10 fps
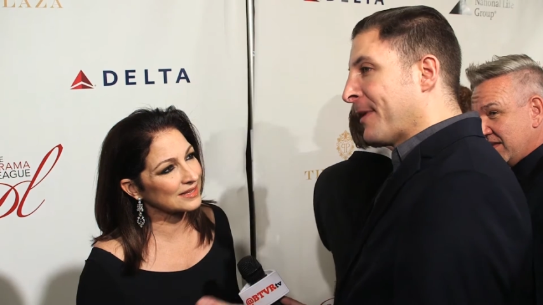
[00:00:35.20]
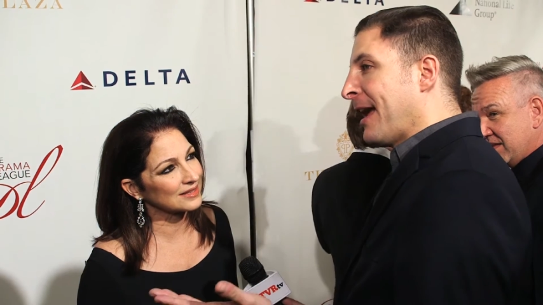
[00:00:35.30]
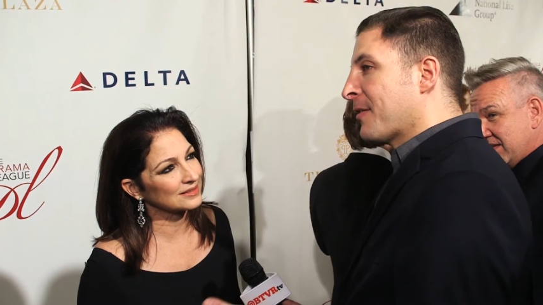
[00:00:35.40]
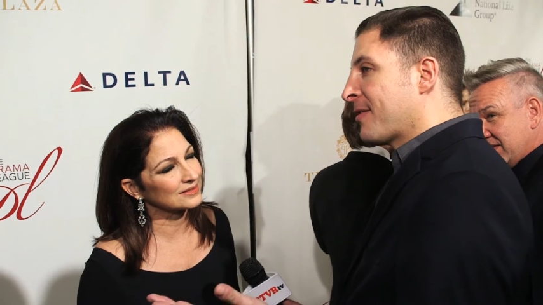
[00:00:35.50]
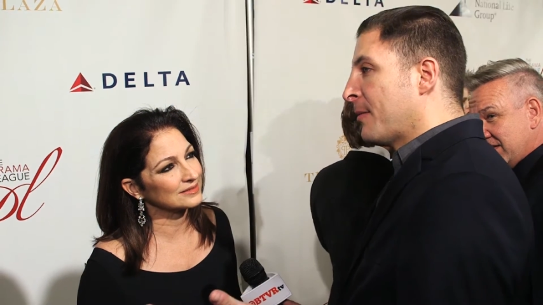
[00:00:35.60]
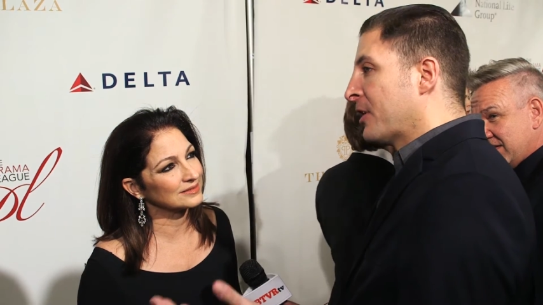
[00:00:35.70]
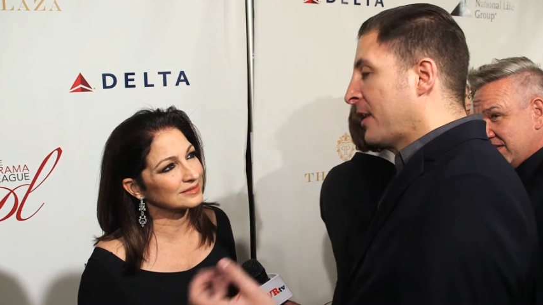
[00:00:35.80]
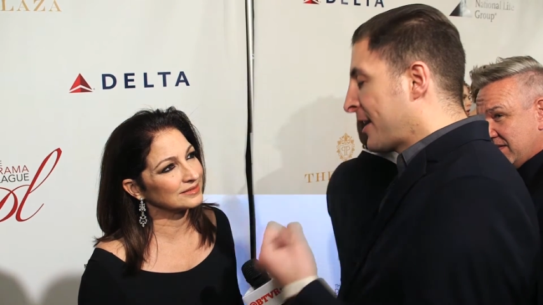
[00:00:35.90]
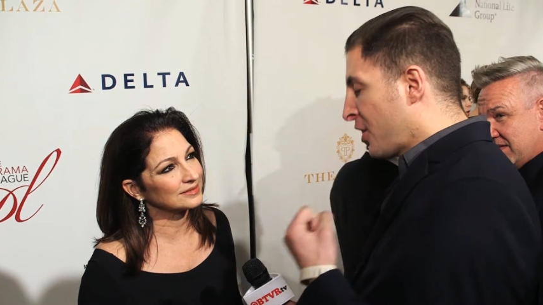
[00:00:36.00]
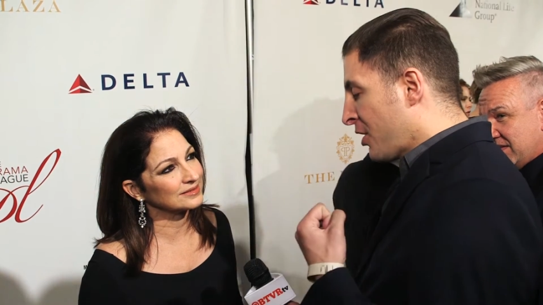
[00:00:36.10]
Speaker 1: but how's someone
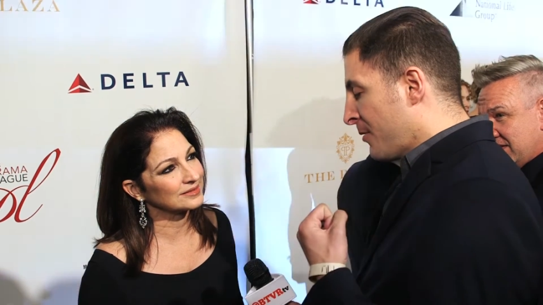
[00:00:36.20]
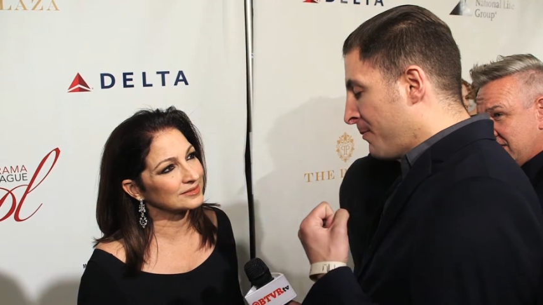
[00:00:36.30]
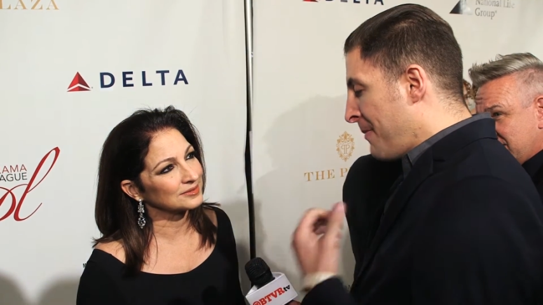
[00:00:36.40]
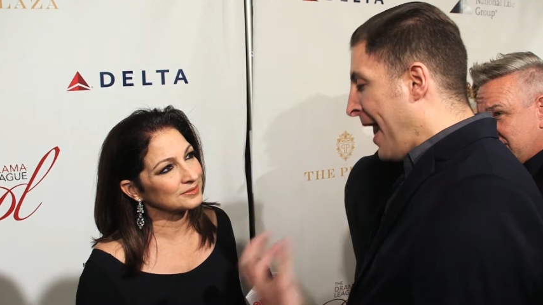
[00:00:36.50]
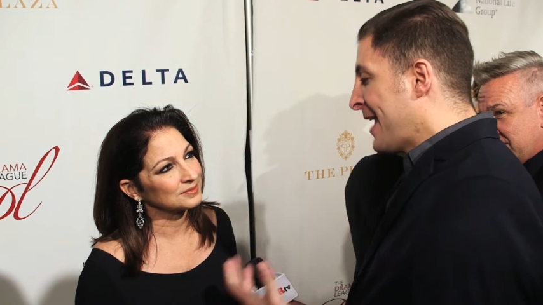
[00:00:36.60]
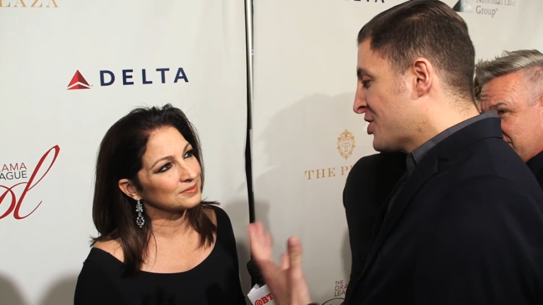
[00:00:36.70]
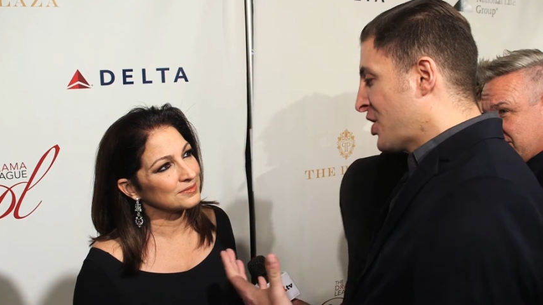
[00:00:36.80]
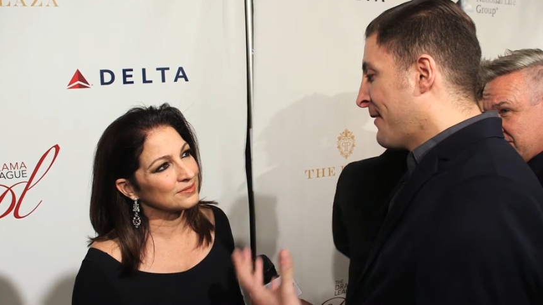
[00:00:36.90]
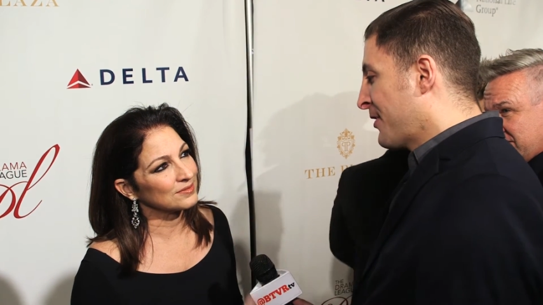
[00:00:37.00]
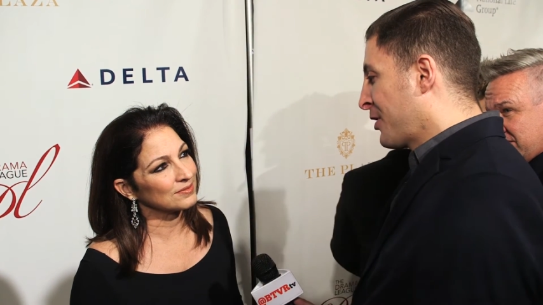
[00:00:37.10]
like her managed
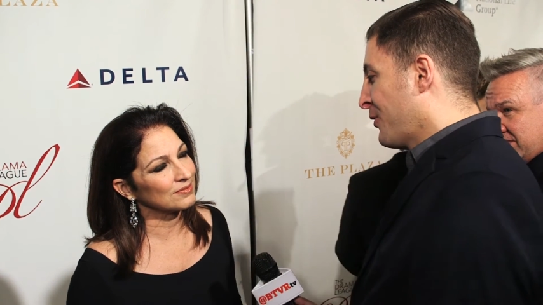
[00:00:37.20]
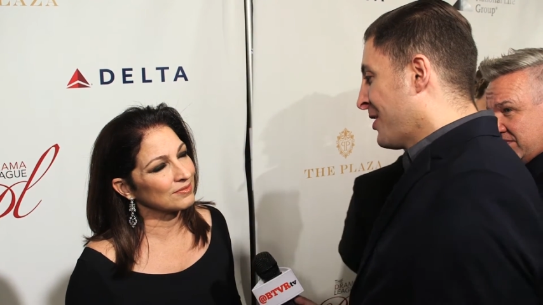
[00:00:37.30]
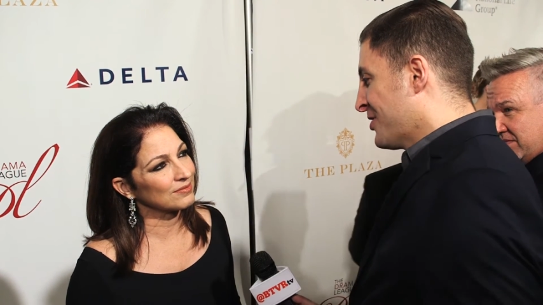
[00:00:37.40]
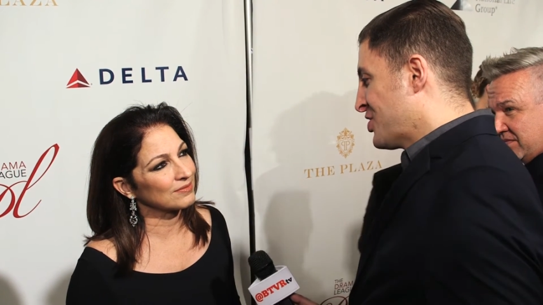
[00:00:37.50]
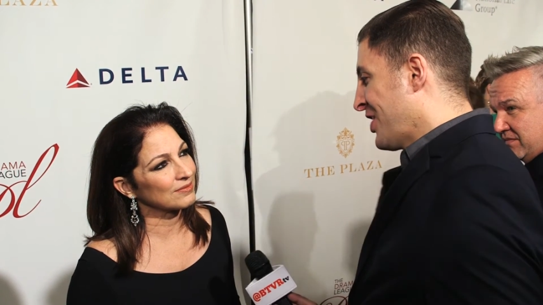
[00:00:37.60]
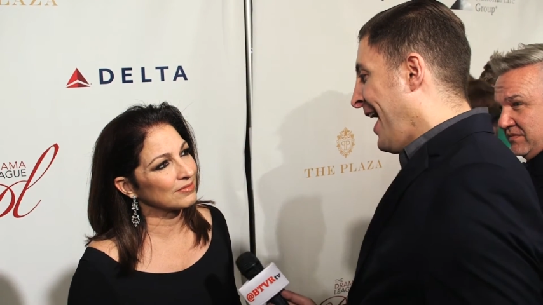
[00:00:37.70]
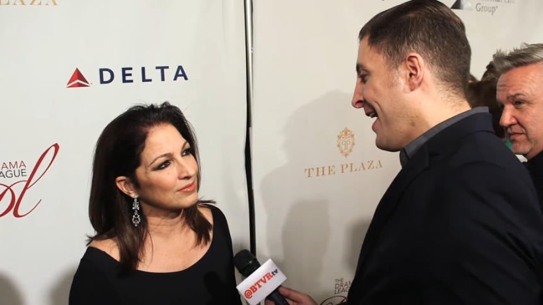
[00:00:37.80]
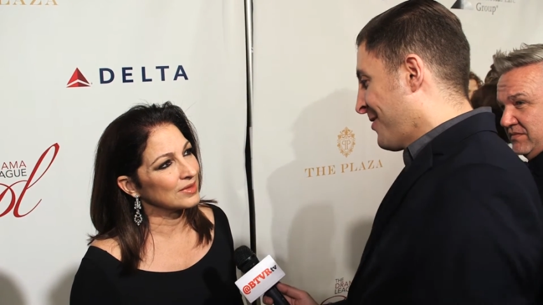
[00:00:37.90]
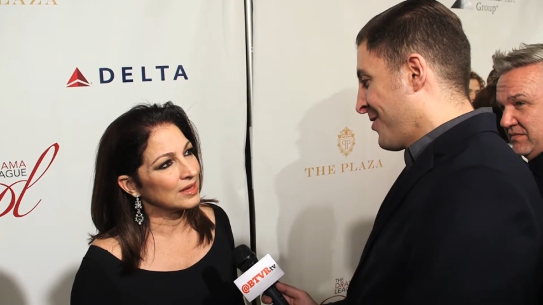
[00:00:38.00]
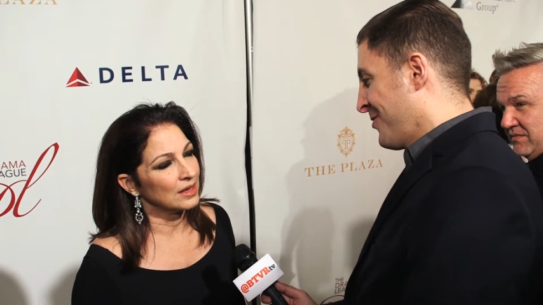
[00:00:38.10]
to have the career that she
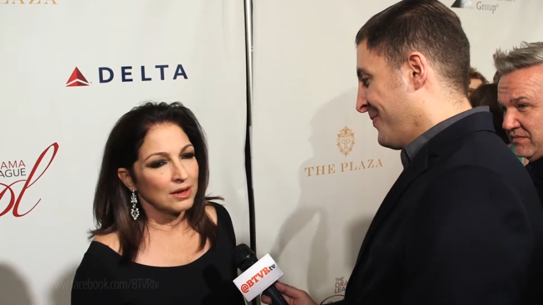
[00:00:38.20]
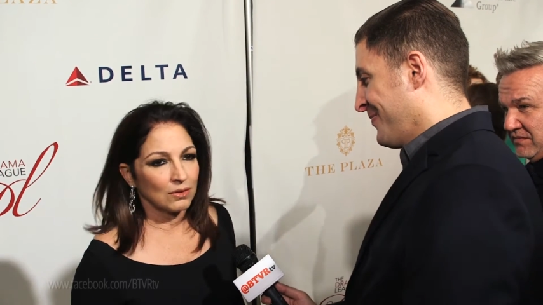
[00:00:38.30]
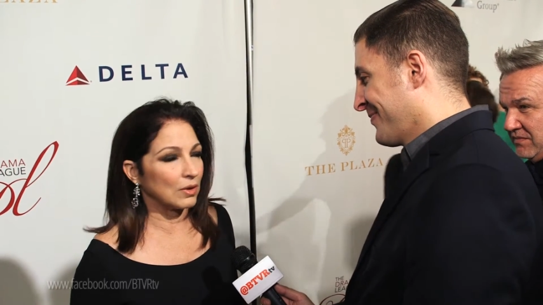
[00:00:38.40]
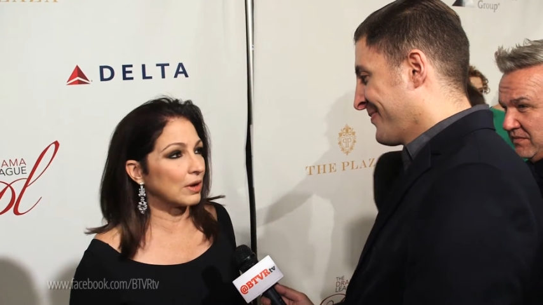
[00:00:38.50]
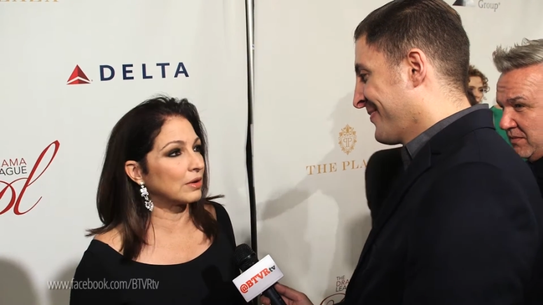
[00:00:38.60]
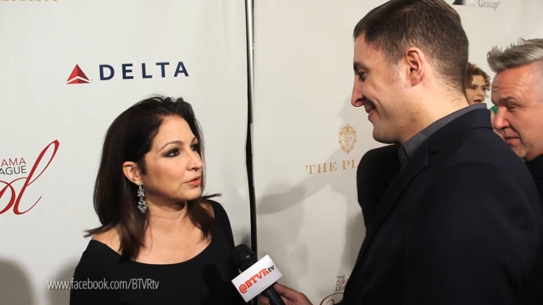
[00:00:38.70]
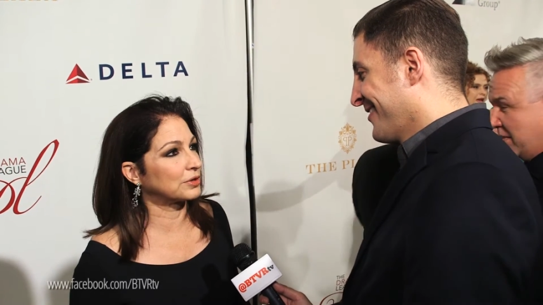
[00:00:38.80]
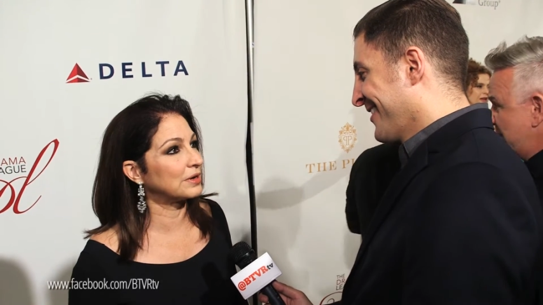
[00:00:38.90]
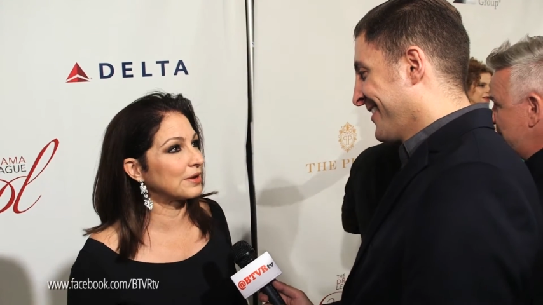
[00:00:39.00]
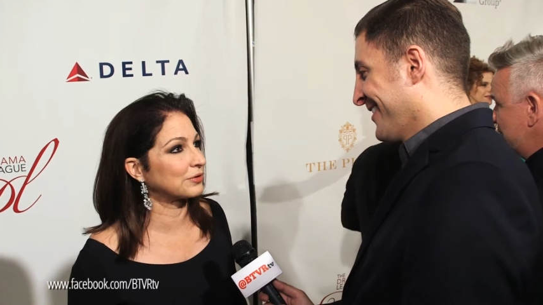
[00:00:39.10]
has?
Speaker 2: Well,
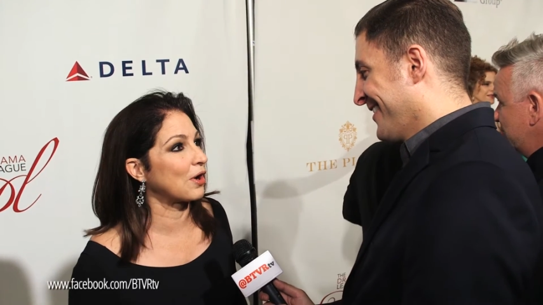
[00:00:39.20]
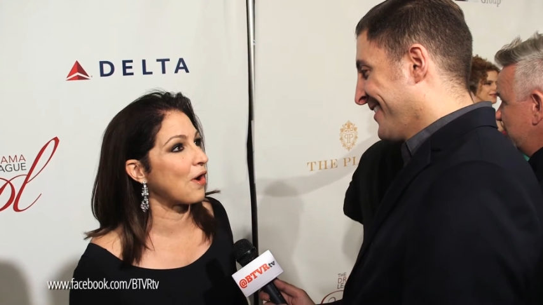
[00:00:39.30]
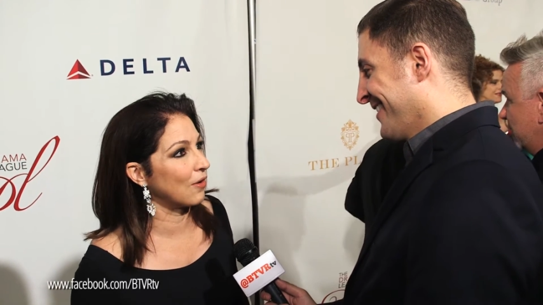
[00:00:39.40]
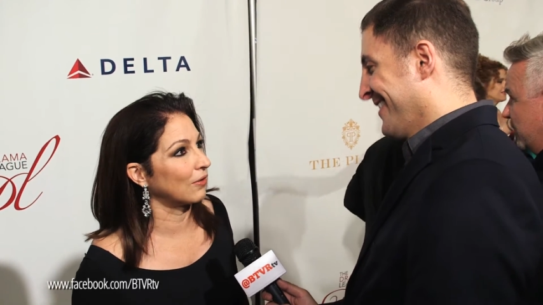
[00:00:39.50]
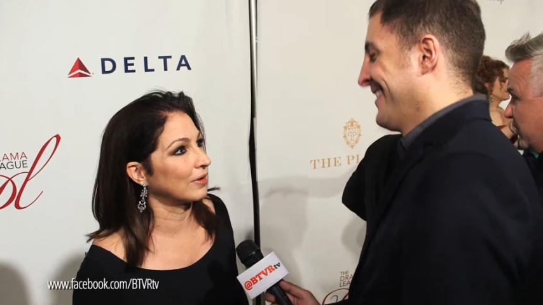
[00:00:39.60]
she does it all.